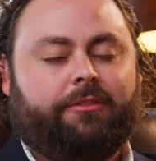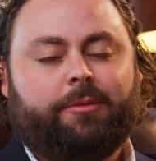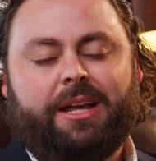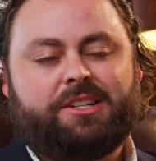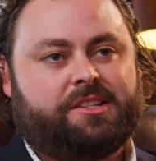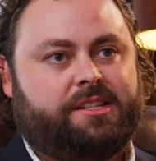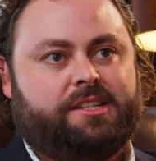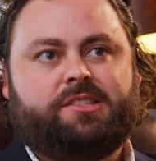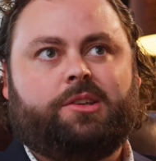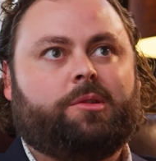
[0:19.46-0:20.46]
For me,
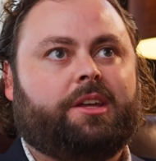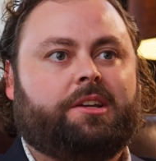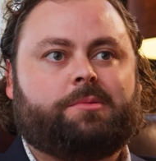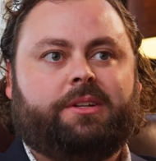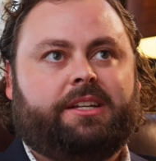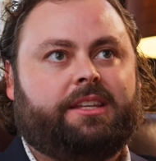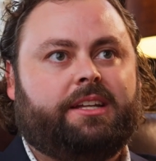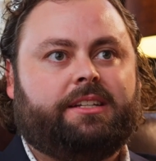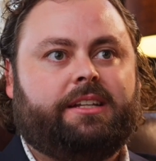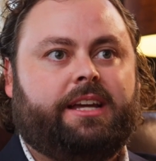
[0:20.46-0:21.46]
it's two things really at the
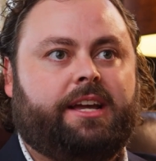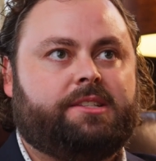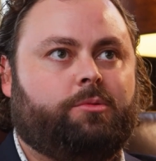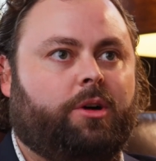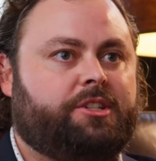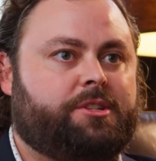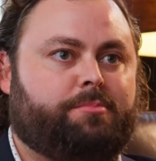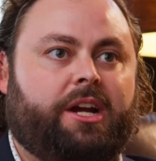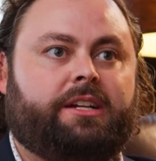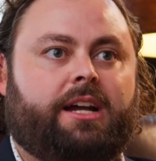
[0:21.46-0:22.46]
end of the day. It's one, just
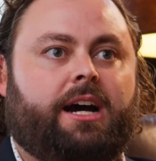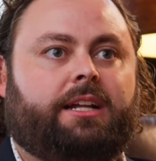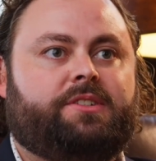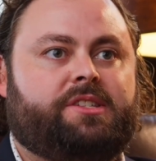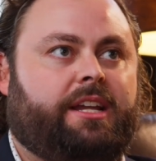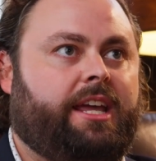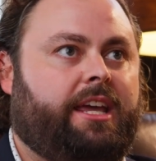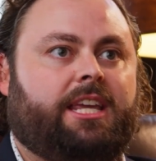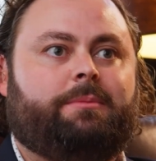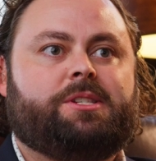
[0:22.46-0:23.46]
praying to God. I'm just saying,
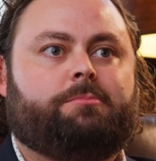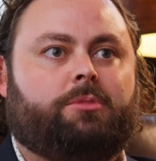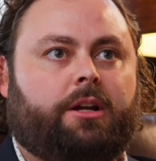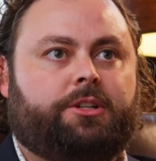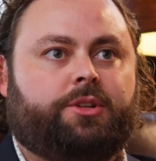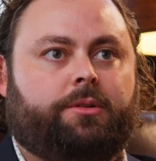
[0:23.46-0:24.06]
hey, give me some broader